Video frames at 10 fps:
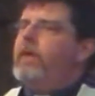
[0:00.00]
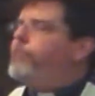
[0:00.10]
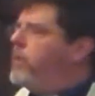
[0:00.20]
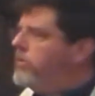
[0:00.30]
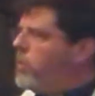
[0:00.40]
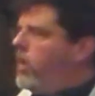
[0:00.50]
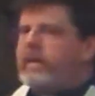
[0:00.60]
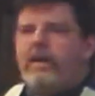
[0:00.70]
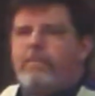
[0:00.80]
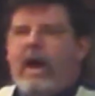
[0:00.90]
If we are
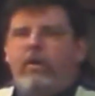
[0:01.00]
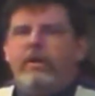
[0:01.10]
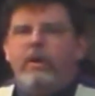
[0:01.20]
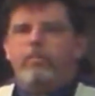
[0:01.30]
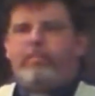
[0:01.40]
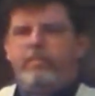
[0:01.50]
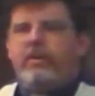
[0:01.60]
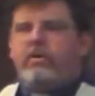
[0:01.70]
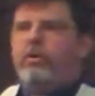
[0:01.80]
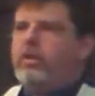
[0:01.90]
talking about
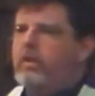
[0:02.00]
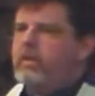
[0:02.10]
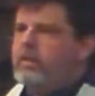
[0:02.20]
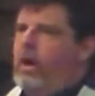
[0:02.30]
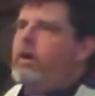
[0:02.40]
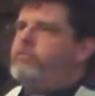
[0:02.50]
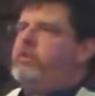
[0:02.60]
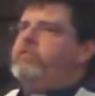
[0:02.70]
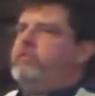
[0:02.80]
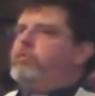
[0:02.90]
biblical love,
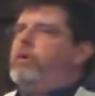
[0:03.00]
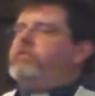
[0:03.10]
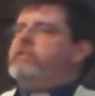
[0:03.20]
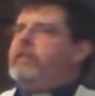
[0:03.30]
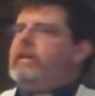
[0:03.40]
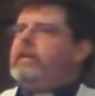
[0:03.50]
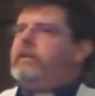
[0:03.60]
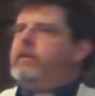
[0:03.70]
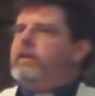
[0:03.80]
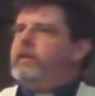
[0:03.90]
Jesus was
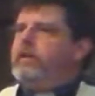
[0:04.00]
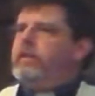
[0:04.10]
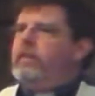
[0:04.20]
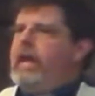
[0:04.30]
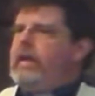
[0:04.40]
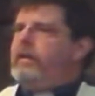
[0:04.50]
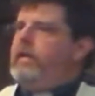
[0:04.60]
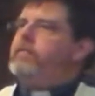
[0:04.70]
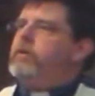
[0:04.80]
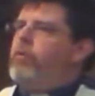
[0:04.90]
indeed laid
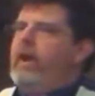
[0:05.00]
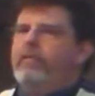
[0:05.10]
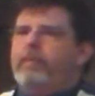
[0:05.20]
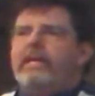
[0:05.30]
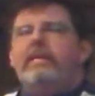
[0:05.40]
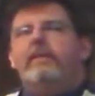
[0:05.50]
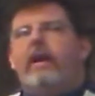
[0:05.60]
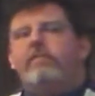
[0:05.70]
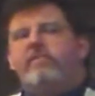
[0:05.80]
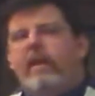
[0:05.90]
in the grave, but he did
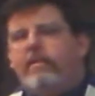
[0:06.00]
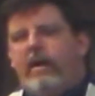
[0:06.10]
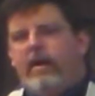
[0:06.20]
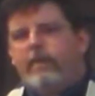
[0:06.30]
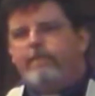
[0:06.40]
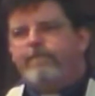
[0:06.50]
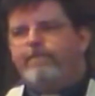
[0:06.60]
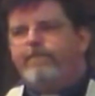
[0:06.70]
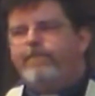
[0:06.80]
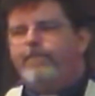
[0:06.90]
not stay
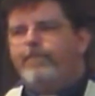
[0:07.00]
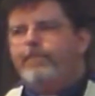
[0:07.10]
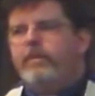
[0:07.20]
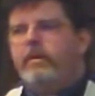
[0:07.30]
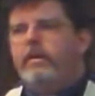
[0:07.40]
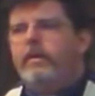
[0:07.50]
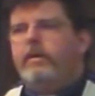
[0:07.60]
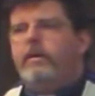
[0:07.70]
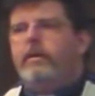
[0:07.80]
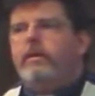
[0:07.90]

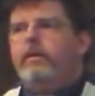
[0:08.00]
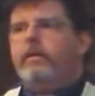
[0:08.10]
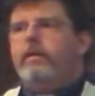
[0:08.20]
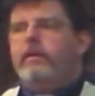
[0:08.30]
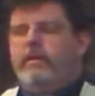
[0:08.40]
there.